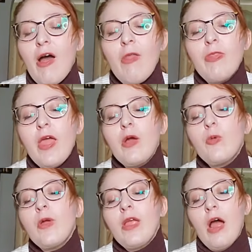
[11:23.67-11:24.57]
to
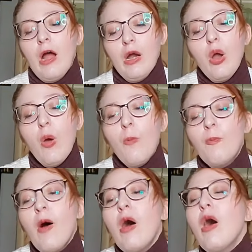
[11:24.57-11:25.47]
think we are,
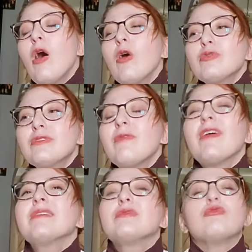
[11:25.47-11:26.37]
most of
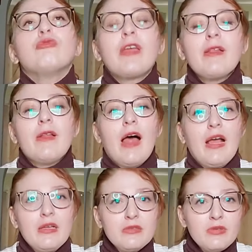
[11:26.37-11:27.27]
us
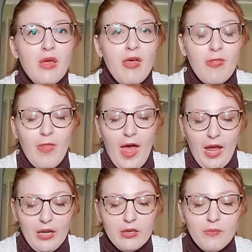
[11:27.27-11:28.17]
realize
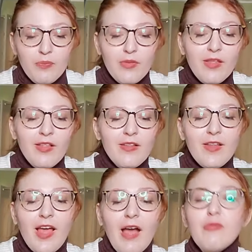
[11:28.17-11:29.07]
that.
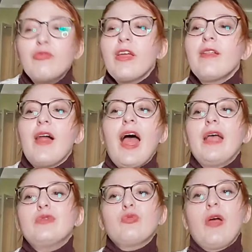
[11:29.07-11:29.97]
Like, I
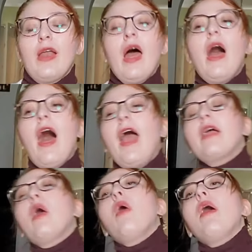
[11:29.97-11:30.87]
realize when I
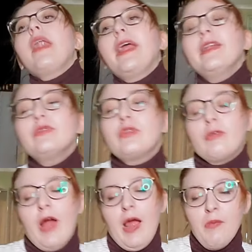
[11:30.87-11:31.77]
go on
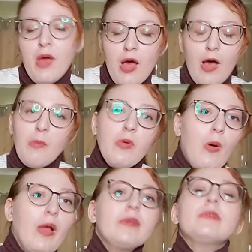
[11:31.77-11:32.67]
Instagram, I'm
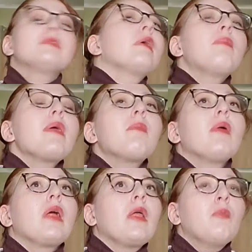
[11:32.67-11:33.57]
going to see
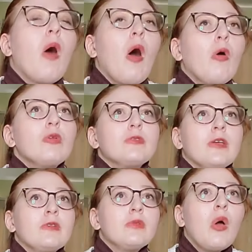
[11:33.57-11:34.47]
people in
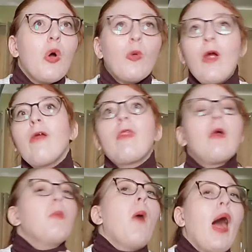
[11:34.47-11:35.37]
poses where
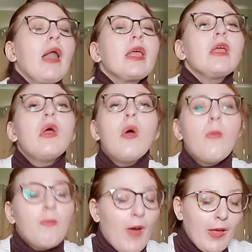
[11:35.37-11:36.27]
their body
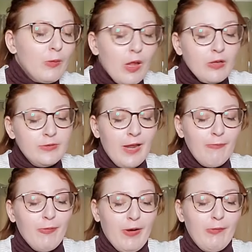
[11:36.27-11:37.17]
might look
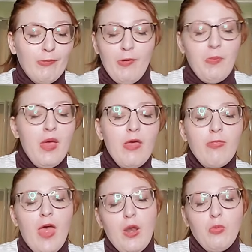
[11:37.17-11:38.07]
different from
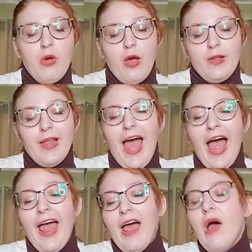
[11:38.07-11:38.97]
than,
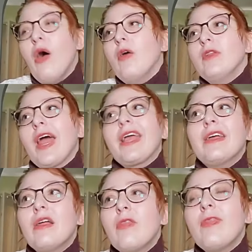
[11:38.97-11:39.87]
uh, like,
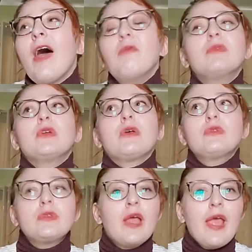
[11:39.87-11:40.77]
them
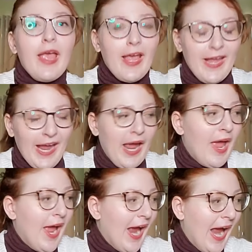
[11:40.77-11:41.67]
just
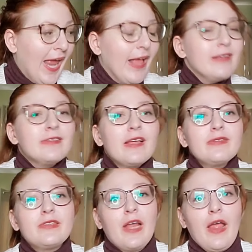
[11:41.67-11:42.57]

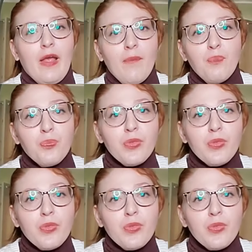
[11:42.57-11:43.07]
existing